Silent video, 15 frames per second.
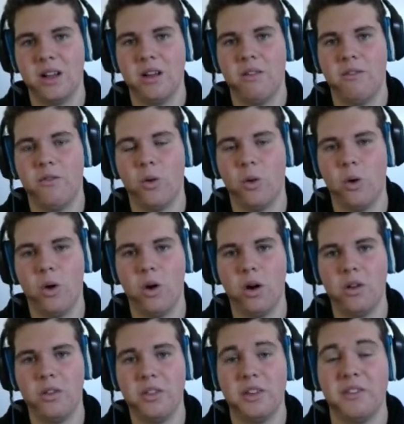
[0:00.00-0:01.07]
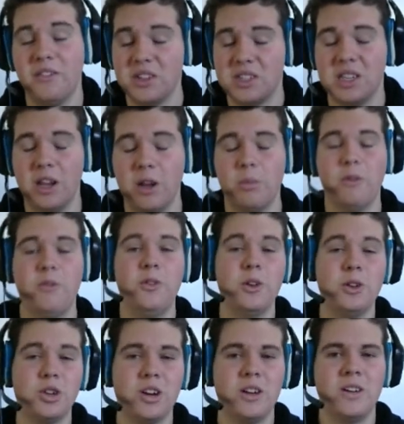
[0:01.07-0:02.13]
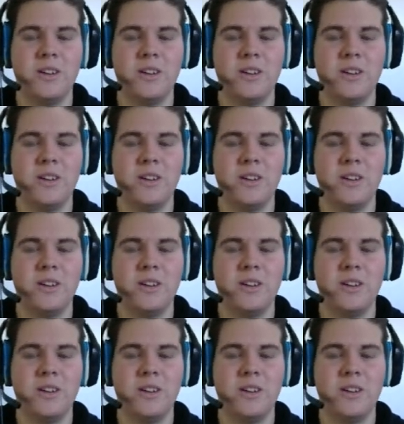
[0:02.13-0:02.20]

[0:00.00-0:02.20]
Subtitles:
for the foreseeable future.